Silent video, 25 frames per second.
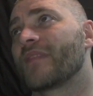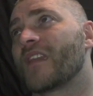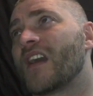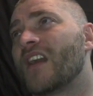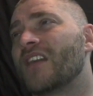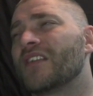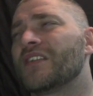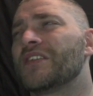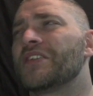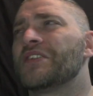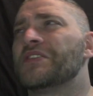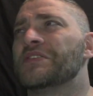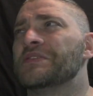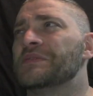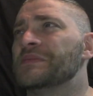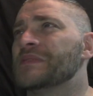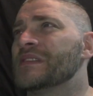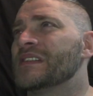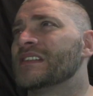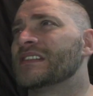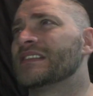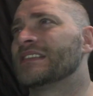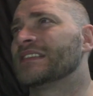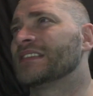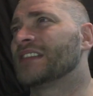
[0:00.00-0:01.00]
I don't know,
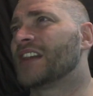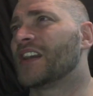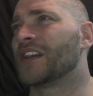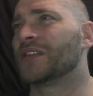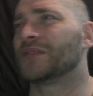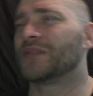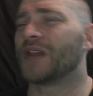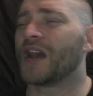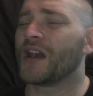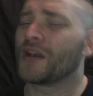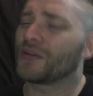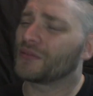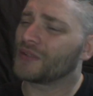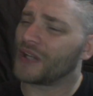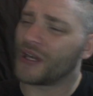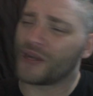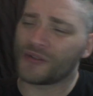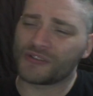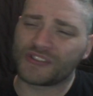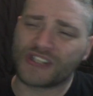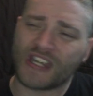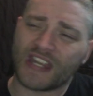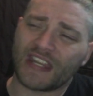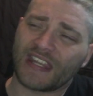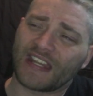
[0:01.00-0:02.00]
man.
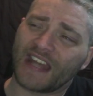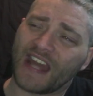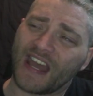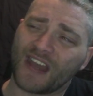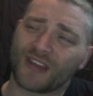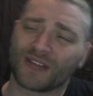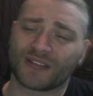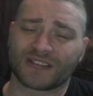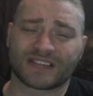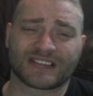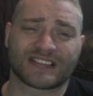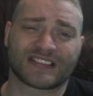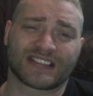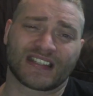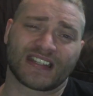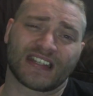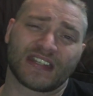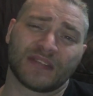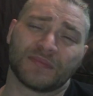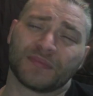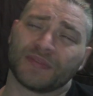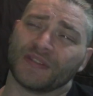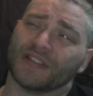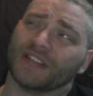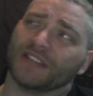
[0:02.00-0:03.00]
I'll check it out and
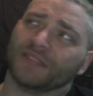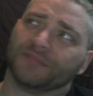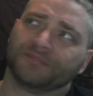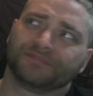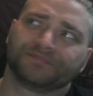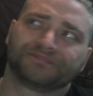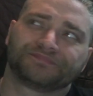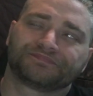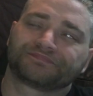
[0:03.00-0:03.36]
see, but